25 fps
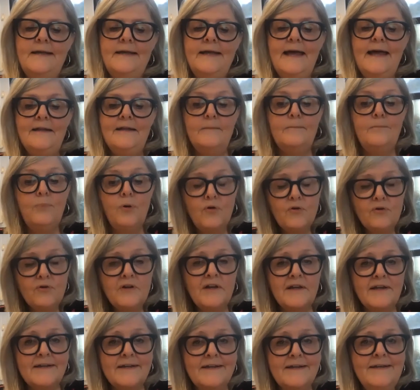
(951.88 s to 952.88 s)
And
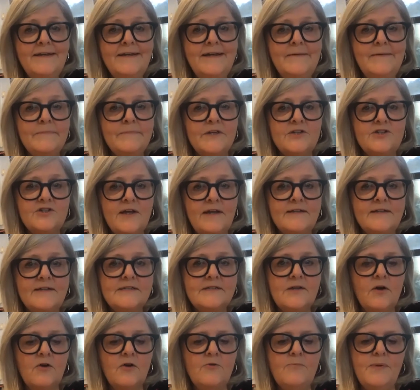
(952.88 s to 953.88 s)
importantly, the chance
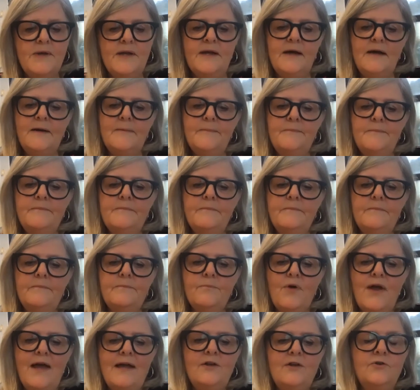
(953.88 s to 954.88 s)
to open up
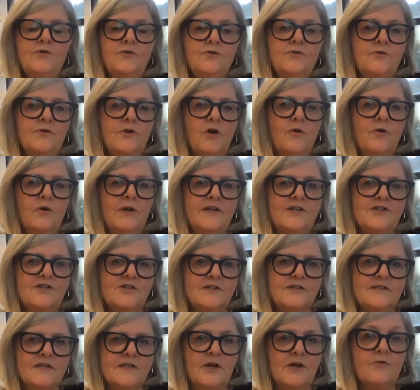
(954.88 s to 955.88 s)
brand new
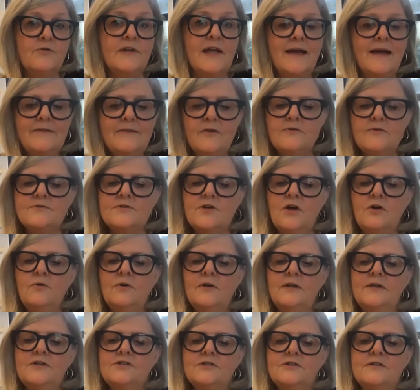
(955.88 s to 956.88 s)
coalitions and create those
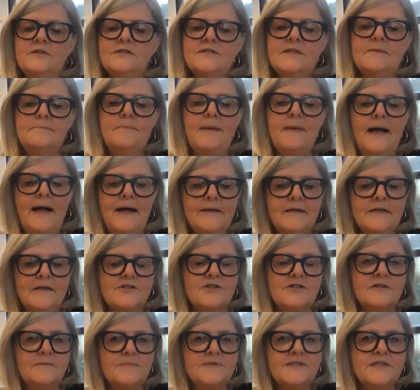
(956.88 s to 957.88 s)
coalitions and
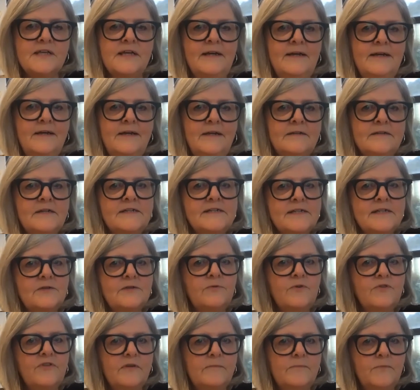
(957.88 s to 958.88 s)
partnerships to deal
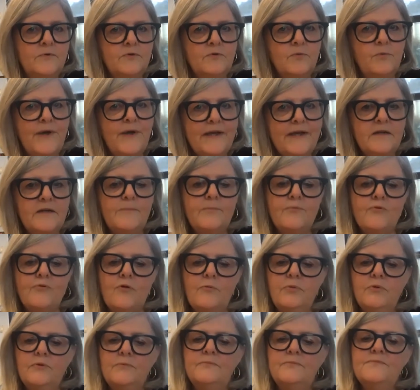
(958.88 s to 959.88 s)
with the more wicked
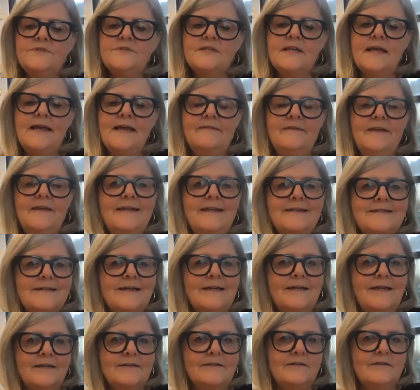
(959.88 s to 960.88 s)
problems and the
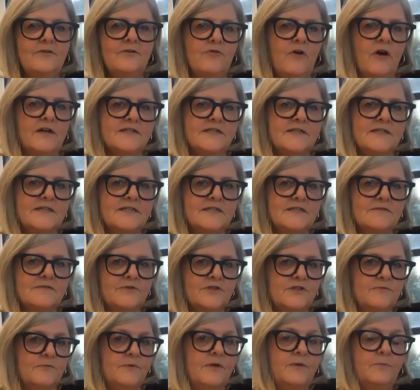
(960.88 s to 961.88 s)
interconnected crises
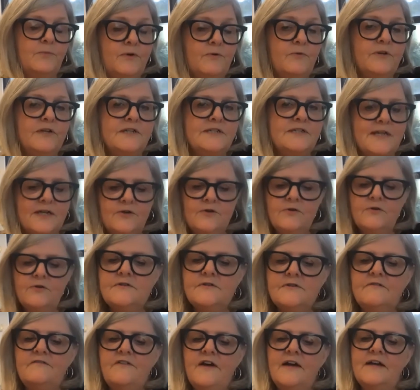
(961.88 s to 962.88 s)
which we will continue
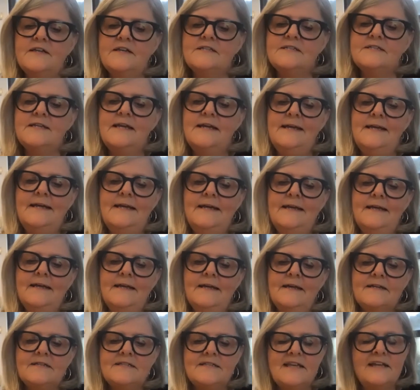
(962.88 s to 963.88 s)
face.
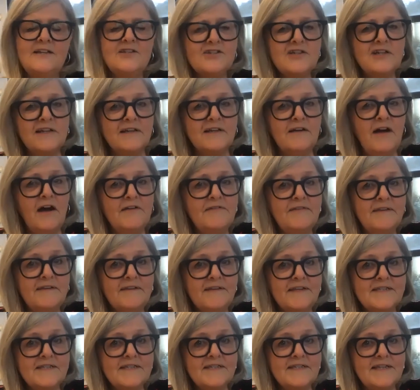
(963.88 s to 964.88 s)
Essentially, I think
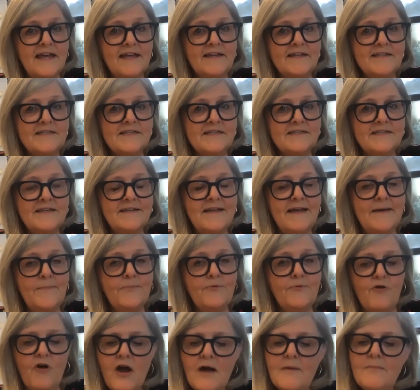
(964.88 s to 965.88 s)
this takes a
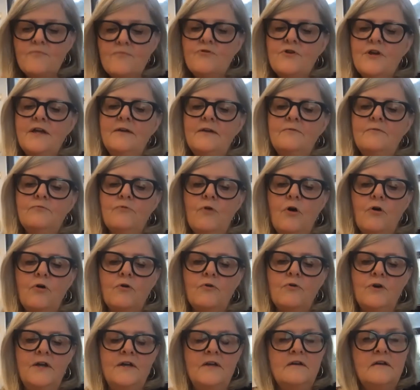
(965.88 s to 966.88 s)
primary
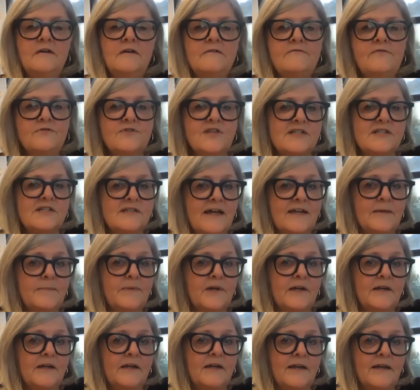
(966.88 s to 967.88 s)
role for
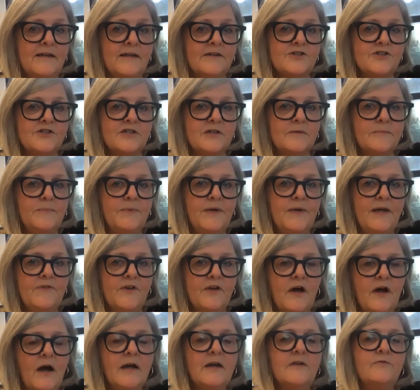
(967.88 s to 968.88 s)
sustainability leadership and the
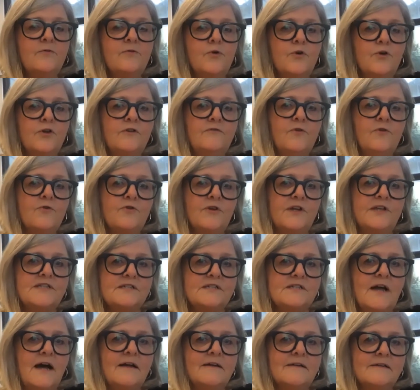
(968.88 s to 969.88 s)
kind of work you've already
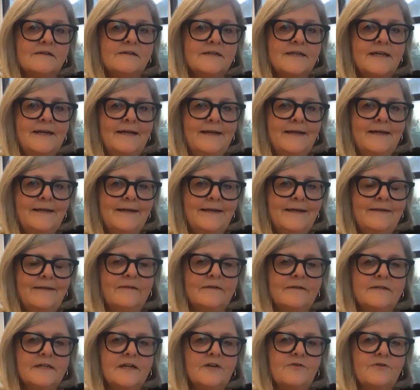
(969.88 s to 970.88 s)
started in the
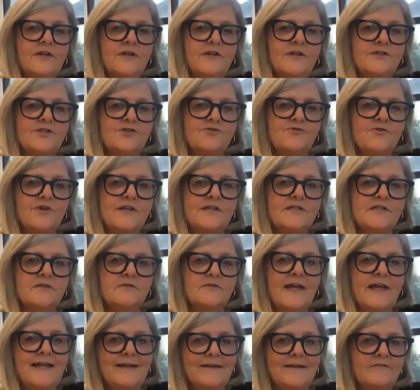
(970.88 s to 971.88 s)
dairy industry
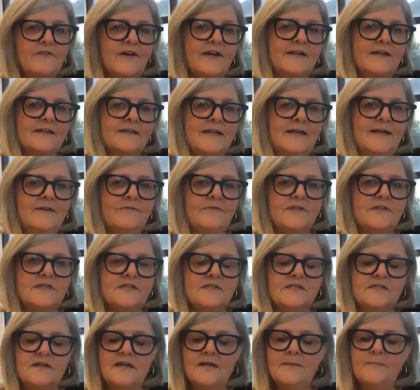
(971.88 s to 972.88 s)
to elevate the
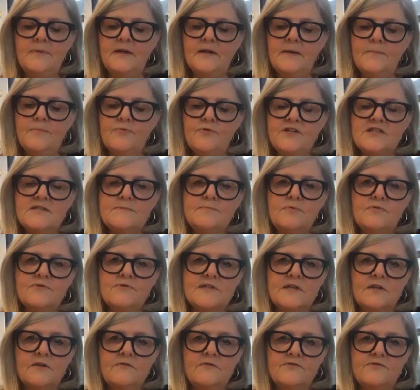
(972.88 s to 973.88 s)
sustainability principles
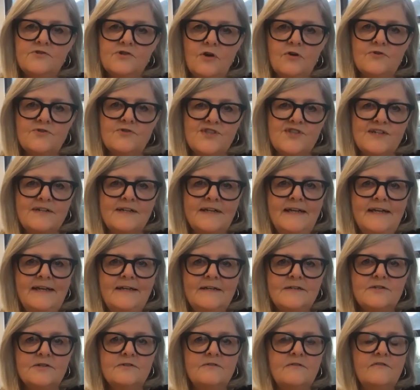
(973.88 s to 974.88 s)
that you've chosen
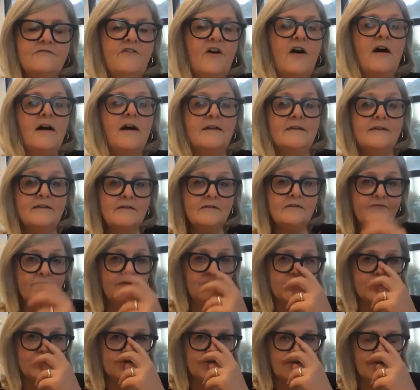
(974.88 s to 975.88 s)
to define the
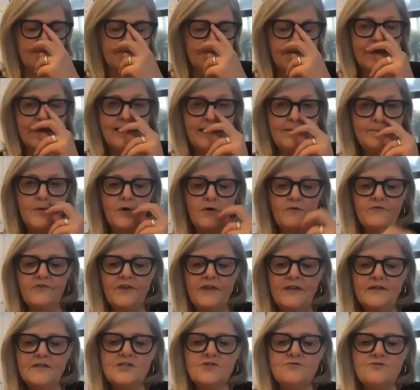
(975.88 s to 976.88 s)
future of the
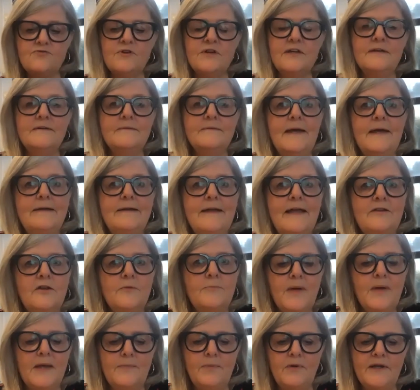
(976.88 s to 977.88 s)
industry and the
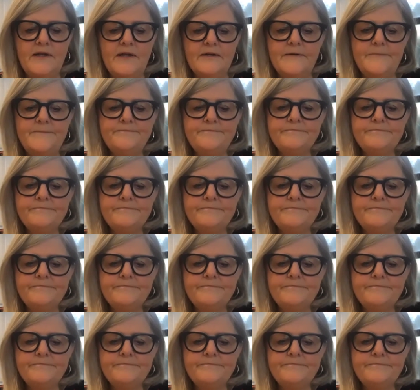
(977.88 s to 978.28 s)
people in it.